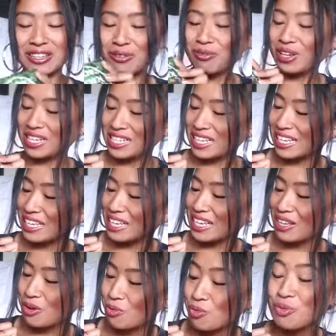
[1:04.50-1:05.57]
What a
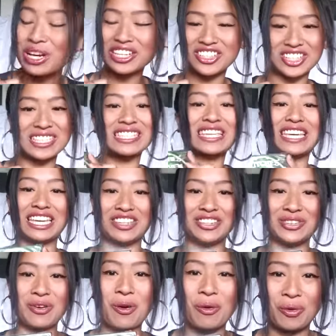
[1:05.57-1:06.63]
witch's
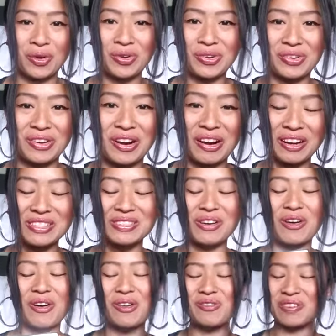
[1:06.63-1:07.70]
kitchen oracle cards.
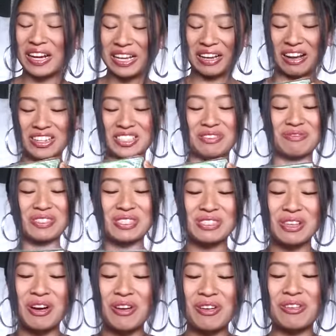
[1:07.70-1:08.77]
Oh my gosh, I'm
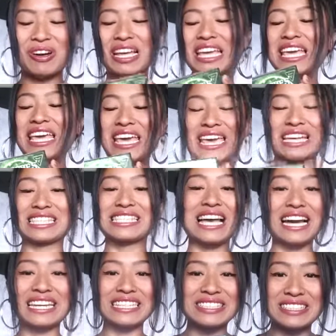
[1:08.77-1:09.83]
so
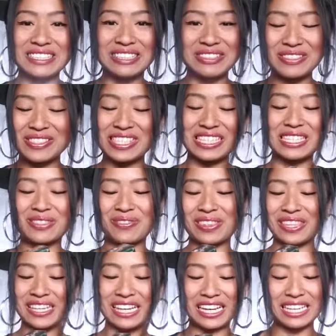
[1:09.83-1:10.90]
excited to use this with
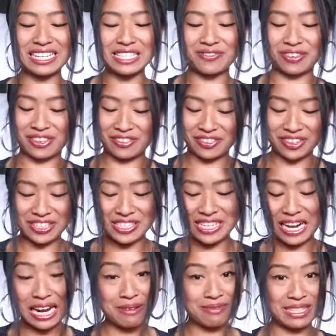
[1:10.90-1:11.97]
you guys for the first
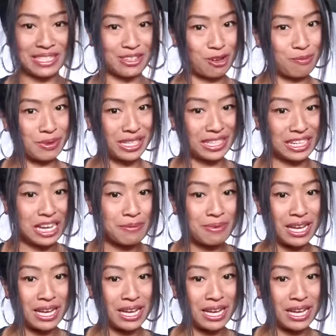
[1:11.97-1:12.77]
time. Let's open it up.